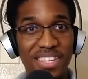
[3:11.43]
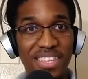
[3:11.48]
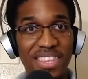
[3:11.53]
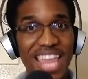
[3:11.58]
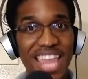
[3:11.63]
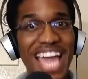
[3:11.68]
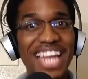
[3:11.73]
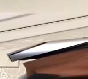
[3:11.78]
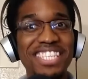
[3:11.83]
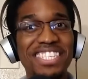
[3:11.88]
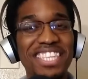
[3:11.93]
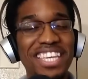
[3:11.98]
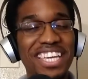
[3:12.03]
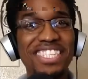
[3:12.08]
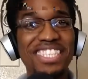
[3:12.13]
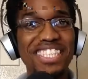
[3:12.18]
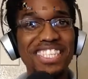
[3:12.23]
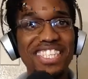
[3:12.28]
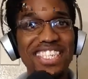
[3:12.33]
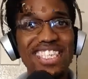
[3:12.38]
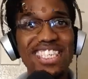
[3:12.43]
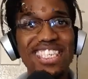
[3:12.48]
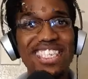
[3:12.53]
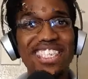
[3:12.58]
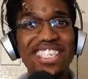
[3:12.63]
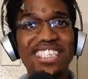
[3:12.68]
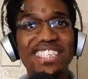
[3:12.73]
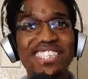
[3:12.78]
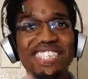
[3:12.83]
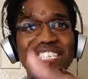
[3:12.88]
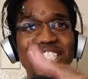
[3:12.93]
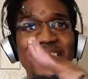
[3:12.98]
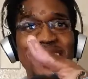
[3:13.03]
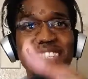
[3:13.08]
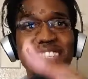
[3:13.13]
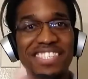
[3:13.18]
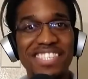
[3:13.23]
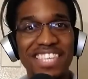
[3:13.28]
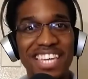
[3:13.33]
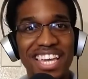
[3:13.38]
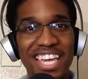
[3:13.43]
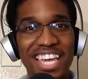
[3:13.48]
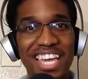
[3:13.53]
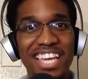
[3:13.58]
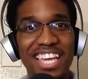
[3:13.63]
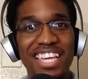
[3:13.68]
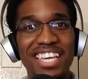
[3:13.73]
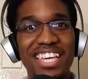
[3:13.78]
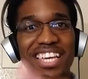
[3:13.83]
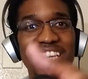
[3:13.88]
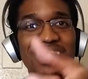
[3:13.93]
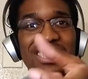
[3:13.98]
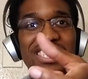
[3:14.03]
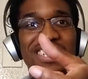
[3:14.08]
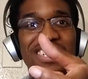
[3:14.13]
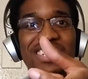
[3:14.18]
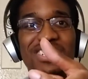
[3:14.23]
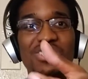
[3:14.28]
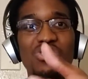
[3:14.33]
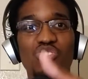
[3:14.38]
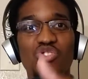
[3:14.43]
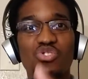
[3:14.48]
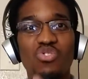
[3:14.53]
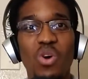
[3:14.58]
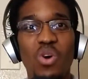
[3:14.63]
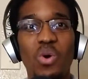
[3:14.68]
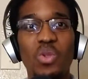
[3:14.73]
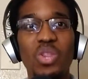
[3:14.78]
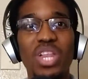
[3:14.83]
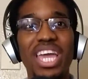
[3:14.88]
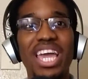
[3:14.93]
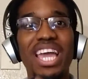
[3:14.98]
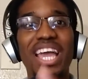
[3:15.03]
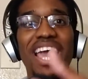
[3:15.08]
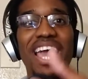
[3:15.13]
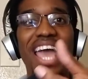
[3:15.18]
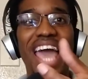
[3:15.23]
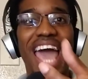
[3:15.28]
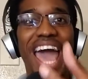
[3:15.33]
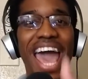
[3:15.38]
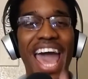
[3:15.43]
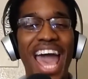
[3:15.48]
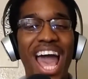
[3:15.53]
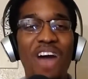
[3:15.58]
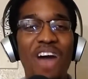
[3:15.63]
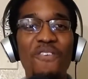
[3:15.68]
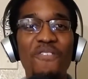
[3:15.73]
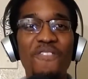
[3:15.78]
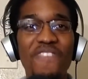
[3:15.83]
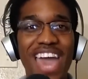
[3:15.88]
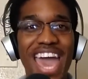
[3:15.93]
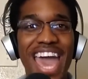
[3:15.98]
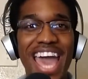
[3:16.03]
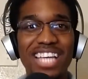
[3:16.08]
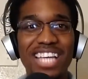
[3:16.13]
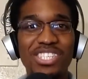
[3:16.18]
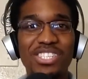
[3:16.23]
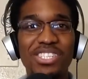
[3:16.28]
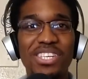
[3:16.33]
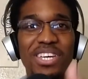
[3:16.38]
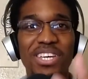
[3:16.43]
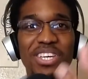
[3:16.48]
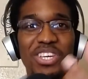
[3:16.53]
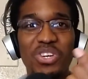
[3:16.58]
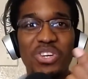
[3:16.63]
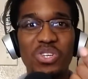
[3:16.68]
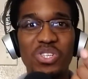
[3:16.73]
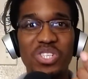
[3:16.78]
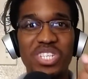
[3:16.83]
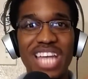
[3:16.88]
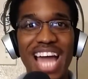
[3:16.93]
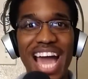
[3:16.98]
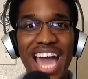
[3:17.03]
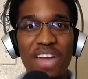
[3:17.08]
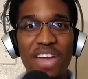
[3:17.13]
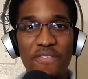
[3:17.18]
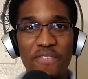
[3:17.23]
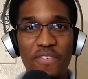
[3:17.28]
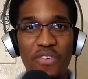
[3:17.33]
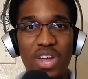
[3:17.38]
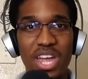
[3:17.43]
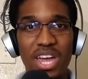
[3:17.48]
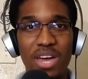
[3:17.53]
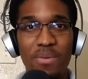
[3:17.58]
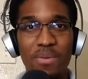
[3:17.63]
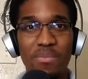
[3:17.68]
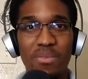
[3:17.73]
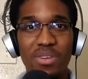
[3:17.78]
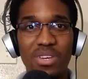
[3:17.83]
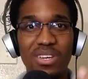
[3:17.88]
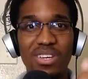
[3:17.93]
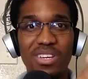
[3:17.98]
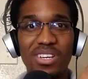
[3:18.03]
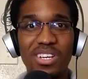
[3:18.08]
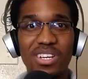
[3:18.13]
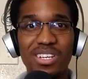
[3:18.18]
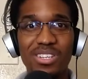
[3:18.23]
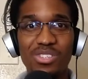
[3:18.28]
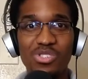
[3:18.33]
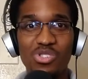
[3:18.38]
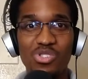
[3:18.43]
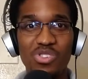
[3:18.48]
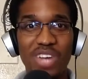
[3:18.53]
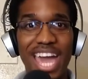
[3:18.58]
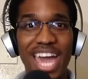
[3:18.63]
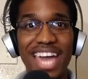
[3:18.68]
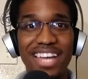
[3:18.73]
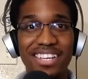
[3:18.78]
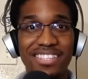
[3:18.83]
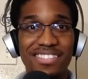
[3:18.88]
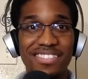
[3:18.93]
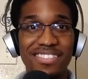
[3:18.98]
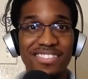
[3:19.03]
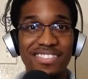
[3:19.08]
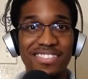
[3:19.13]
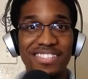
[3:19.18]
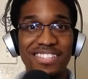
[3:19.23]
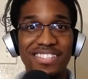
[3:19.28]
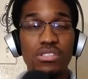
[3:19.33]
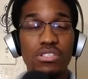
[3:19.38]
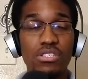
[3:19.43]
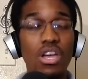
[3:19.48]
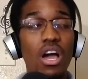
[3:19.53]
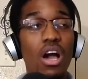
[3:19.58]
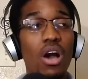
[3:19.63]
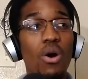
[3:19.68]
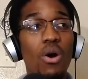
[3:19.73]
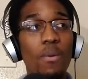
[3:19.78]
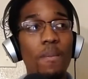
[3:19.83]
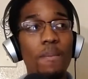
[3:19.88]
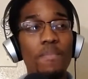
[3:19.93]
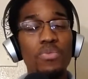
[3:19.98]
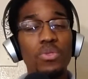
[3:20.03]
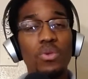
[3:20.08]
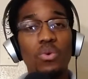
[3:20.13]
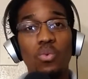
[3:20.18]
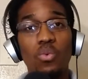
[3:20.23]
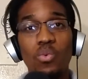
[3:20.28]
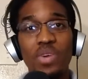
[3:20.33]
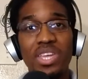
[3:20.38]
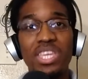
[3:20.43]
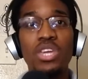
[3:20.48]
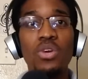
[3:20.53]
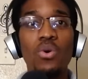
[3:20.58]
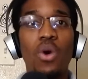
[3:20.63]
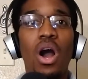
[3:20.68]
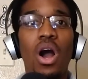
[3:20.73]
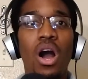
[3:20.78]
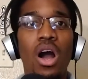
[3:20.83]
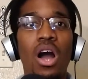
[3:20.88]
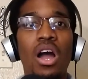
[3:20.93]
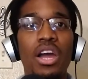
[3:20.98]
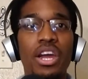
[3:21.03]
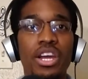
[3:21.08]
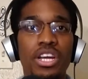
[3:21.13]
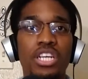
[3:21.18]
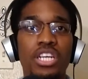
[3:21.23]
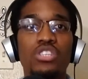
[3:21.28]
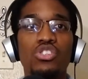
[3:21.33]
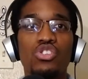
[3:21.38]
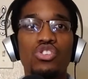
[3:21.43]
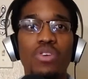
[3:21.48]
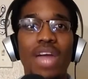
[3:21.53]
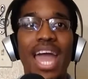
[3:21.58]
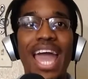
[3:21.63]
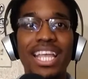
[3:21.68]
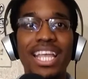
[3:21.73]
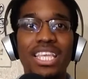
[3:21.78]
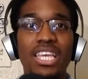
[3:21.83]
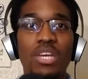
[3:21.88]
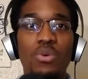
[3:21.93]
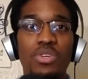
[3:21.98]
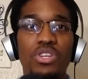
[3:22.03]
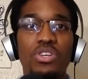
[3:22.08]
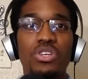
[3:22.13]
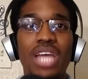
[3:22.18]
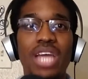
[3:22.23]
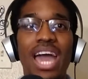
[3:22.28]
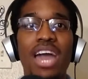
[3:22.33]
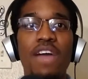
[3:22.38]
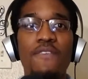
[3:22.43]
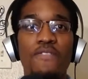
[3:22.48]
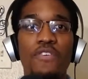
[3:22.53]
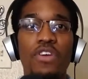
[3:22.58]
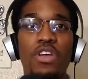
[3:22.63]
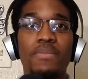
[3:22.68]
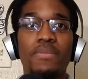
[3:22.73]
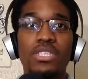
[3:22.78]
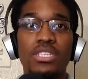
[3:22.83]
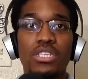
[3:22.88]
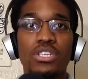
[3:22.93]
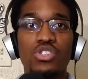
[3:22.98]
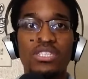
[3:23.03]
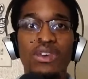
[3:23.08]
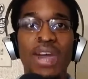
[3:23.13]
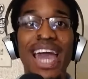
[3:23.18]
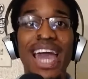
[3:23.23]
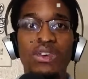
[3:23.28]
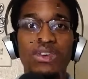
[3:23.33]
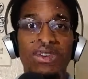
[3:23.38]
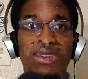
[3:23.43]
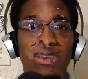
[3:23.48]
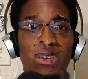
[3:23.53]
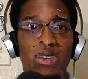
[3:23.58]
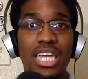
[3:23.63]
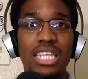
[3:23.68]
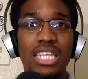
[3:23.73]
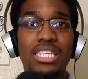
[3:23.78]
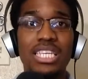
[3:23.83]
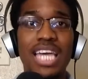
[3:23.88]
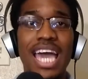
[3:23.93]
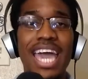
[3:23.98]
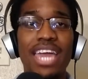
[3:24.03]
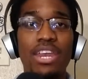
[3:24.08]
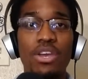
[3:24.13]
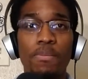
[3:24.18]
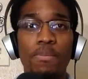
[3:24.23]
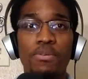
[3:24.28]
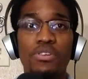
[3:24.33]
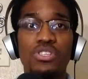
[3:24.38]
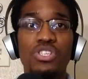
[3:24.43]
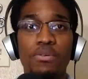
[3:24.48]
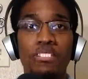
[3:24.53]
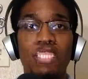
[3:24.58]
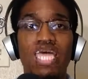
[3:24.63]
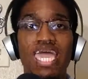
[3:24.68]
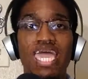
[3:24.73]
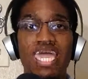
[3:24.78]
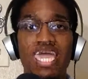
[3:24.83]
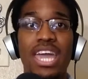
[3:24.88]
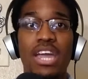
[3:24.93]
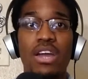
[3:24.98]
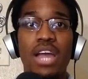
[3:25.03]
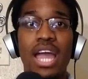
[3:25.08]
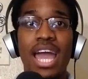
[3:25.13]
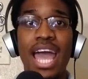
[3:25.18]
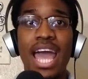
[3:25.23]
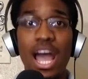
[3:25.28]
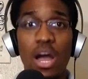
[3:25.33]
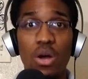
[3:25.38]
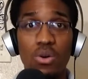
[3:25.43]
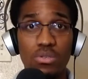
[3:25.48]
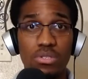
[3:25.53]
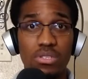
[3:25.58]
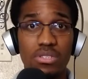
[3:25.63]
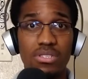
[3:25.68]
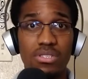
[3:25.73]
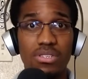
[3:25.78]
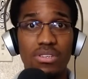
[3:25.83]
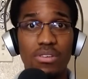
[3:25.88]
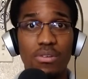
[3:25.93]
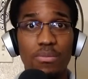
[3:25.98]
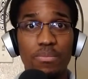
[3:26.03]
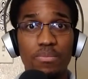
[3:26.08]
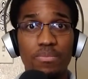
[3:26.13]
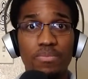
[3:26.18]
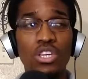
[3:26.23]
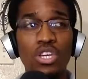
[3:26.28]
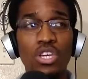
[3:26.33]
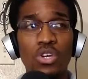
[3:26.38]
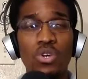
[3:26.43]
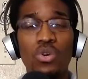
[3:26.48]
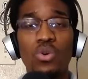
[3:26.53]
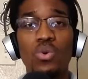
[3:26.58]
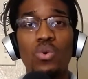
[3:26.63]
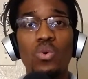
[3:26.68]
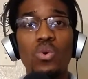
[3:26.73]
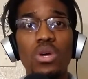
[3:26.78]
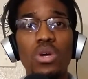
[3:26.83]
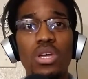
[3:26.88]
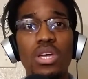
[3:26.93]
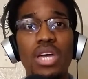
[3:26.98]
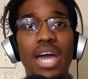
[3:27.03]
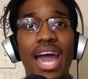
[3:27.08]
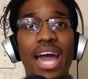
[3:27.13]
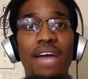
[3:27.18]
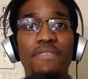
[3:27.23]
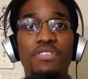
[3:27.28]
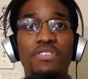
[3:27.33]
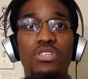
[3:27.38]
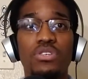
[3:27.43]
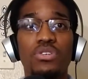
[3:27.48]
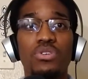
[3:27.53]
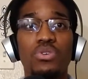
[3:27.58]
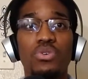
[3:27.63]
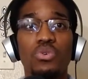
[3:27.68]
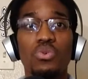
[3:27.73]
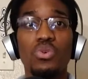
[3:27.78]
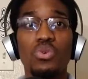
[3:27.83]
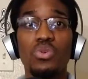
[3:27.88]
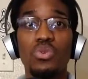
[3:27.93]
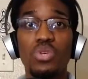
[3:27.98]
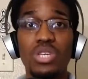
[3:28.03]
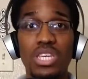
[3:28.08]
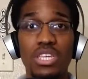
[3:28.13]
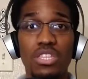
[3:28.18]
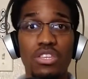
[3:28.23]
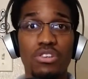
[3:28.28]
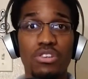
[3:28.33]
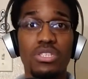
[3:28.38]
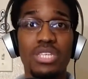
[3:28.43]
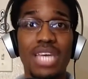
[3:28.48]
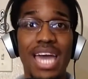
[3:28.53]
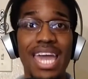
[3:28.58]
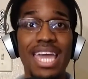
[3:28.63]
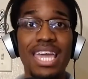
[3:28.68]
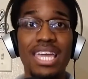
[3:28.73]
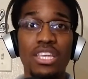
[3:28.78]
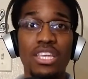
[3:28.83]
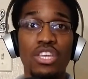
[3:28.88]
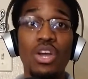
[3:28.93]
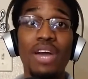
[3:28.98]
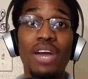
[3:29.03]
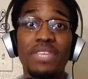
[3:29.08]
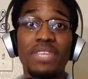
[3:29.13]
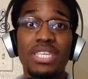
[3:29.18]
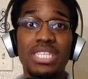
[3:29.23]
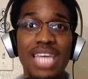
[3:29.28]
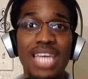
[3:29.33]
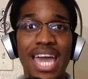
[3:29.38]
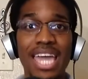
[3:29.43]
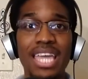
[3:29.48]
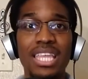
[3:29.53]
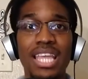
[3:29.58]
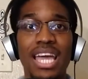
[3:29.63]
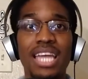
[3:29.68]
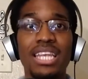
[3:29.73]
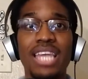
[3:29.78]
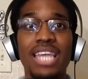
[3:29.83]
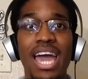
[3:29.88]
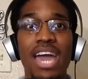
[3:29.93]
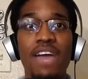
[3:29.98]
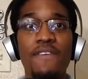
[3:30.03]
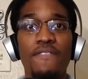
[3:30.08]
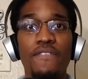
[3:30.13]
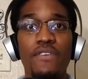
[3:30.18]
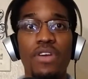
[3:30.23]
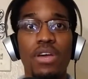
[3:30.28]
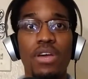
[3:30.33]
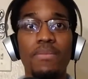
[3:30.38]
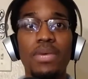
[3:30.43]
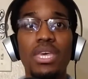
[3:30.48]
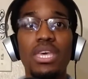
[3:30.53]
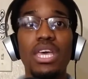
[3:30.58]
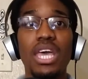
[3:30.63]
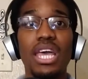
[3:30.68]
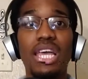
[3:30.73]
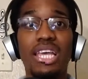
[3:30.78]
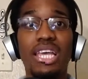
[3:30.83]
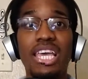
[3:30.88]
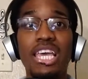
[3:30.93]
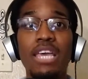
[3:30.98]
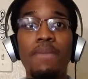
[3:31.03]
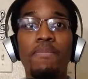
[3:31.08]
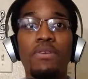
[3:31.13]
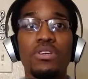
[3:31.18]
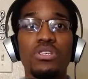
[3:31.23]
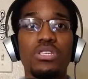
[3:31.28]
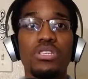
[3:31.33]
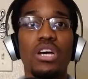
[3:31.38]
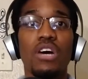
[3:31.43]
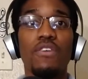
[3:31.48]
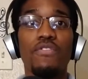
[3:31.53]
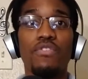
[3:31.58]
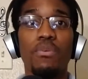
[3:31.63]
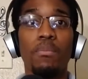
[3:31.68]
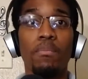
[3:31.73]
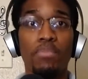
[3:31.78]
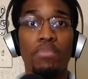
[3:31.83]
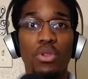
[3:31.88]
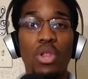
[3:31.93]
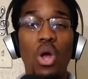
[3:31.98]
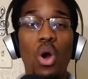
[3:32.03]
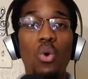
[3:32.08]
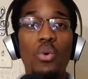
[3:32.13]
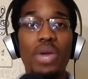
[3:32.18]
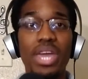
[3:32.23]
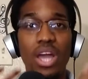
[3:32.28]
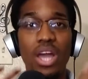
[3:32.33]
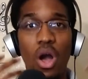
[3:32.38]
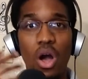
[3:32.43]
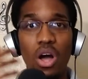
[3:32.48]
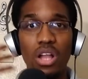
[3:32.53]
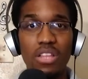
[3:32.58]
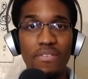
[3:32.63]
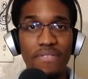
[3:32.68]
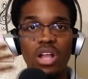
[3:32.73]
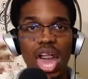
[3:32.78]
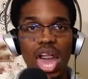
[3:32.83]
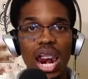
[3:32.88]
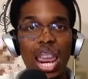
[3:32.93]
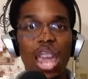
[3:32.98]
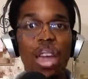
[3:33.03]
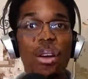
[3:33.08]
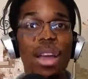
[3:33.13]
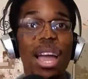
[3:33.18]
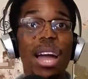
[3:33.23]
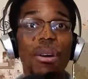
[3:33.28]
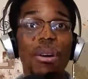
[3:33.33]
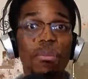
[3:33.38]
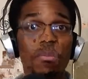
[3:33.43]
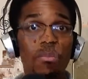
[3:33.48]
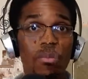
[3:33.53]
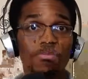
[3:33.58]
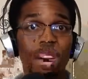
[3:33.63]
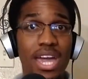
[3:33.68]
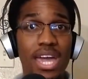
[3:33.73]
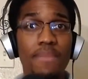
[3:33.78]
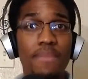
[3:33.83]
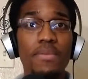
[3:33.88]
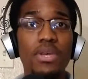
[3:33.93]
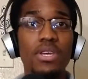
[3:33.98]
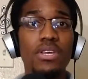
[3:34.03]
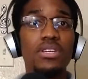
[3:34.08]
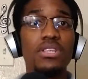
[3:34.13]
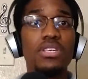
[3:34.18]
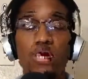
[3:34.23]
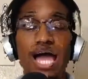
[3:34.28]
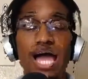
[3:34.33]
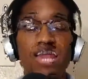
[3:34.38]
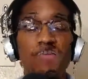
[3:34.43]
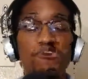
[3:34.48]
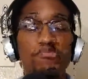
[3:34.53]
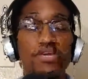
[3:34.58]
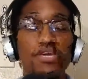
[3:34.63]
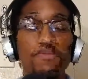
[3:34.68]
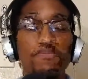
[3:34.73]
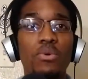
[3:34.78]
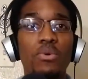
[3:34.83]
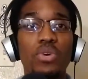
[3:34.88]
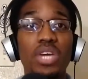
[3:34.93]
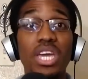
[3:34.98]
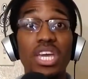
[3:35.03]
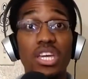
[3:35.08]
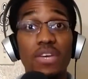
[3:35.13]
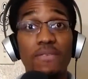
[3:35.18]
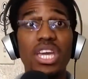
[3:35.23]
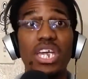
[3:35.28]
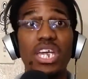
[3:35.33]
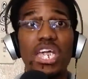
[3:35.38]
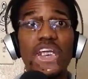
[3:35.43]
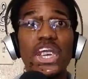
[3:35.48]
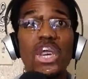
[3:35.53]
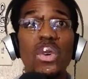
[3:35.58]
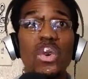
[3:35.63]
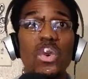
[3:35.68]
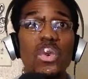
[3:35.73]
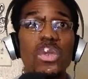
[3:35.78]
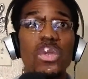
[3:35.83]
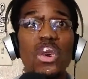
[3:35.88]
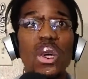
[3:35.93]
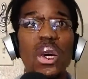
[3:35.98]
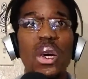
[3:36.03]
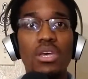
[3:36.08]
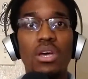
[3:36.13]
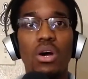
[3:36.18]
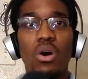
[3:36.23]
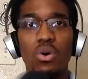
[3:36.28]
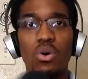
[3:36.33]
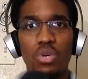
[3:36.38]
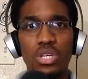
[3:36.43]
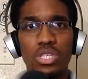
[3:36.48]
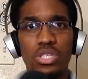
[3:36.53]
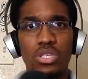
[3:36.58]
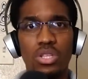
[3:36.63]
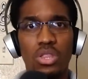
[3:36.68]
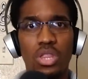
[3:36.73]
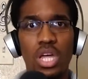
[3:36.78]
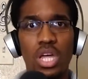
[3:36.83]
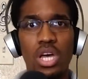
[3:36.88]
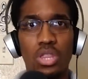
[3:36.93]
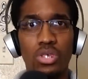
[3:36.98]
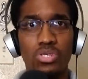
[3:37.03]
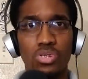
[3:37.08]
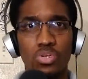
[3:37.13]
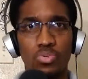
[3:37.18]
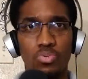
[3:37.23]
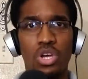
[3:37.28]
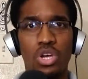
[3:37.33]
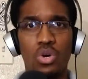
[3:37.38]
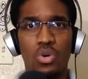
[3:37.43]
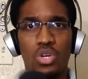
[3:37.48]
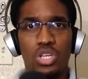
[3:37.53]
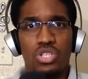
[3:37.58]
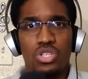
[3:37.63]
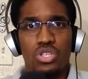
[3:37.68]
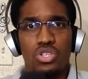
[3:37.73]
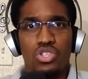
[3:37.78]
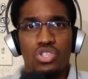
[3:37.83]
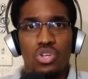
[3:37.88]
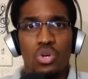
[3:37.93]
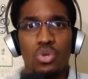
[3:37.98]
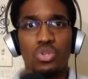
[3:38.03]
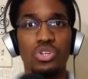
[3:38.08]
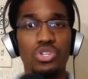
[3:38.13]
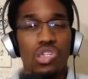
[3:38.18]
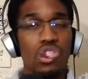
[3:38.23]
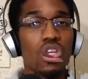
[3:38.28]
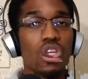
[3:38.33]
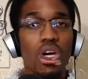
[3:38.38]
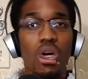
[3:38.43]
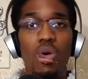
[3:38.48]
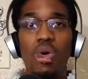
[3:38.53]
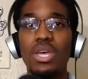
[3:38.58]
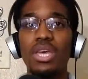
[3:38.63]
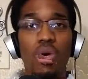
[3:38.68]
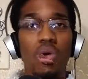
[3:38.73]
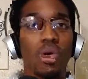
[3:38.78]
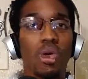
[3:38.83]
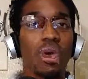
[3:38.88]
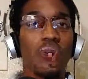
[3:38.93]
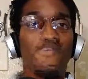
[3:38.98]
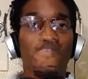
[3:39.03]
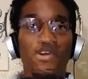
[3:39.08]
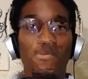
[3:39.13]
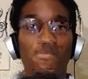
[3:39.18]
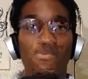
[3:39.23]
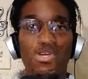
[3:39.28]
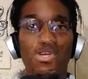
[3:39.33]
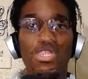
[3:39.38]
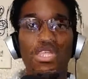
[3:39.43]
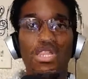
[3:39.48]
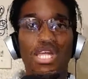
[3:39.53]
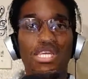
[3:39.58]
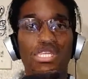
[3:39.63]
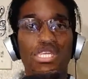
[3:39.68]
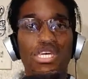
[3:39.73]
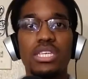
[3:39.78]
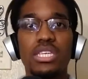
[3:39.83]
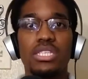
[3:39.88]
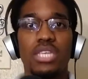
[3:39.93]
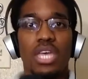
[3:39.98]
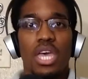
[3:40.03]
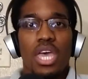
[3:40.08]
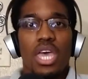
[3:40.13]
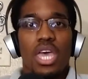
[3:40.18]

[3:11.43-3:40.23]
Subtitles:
That is the key to singing, is controlling how fast your diaphragm contracts. So when you are contracting, when your diaphragm is contracting and getting tighter, pushing that air out, you have to either tighten that diaphragm and keep yourself from blowing all of that air out, right? A lot of people get confused. Oh, it's the lungs. Oh no, it's the shoulders. No, if you're breathing like this,